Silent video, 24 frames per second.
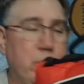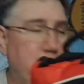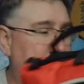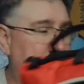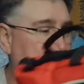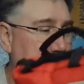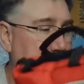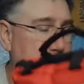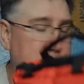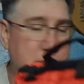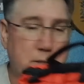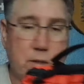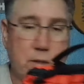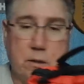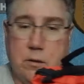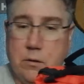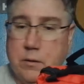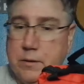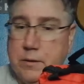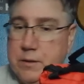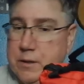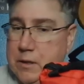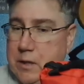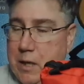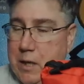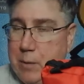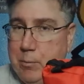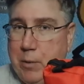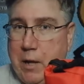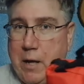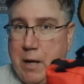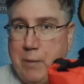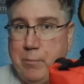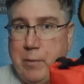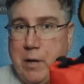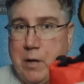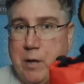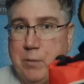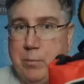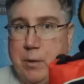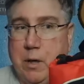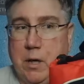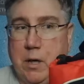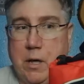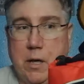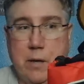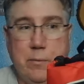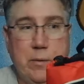And it's in that black pack
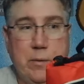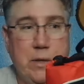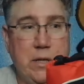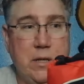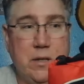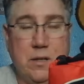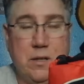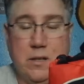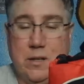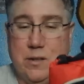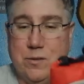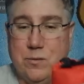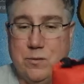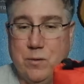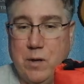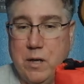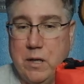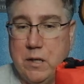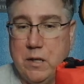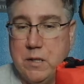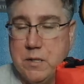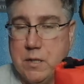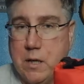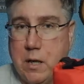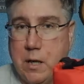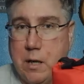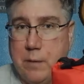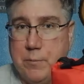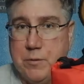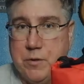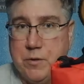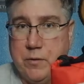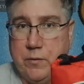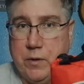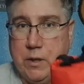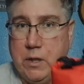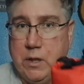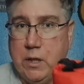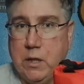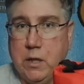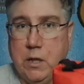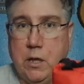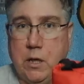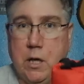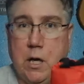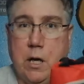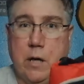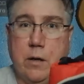behind me. It's right on top, so if I get a
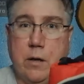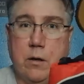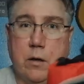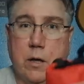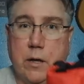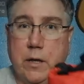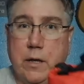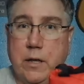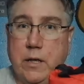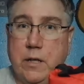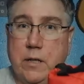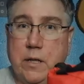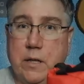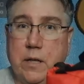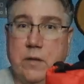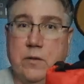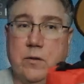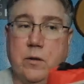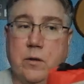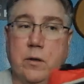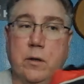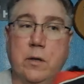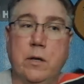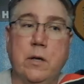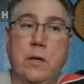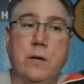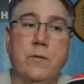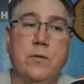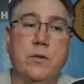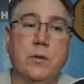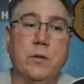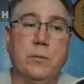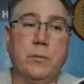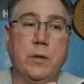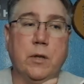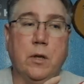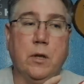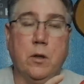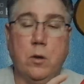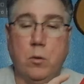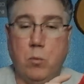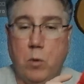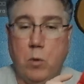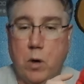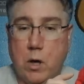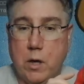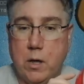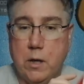cut or I need to take care of something on the
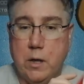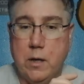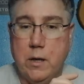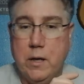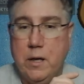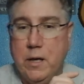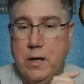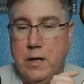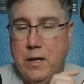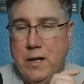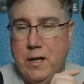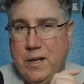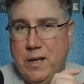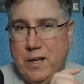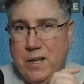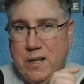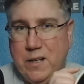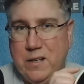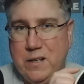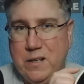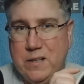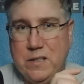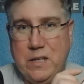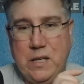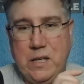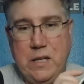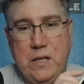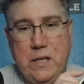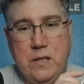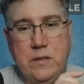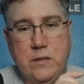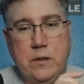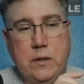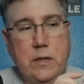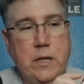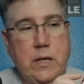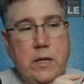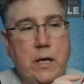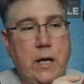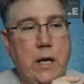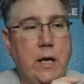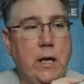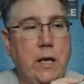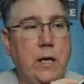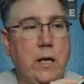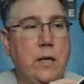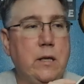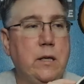water, it is easily
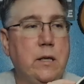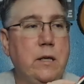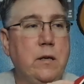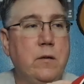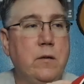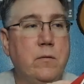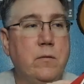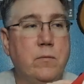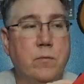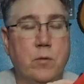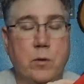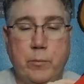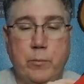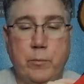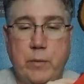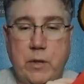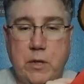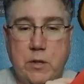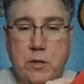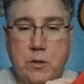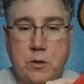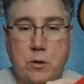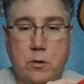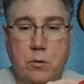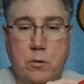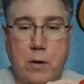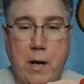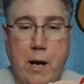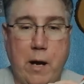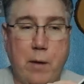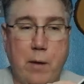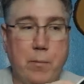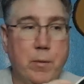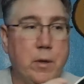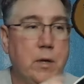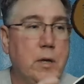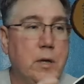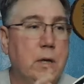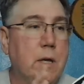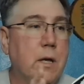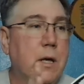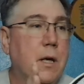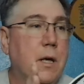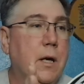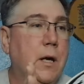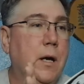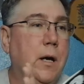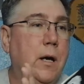handy for me to grab.
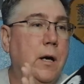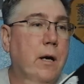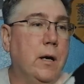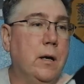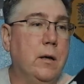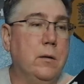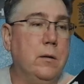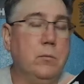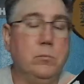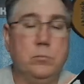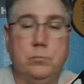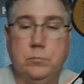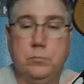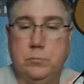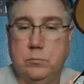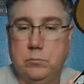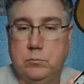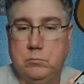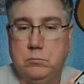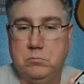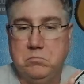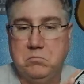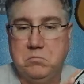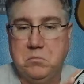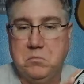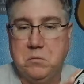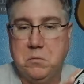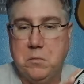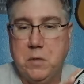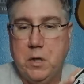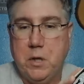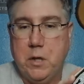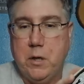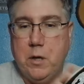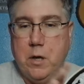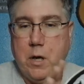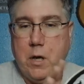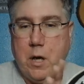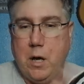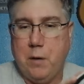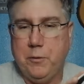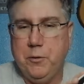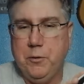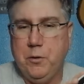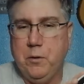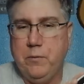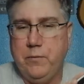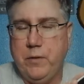
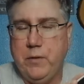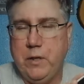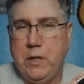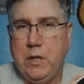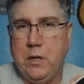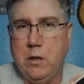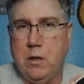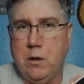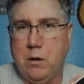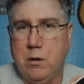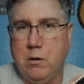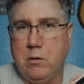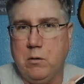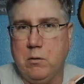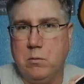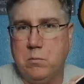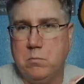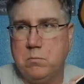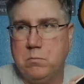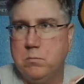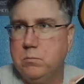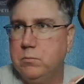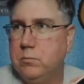I'll do a video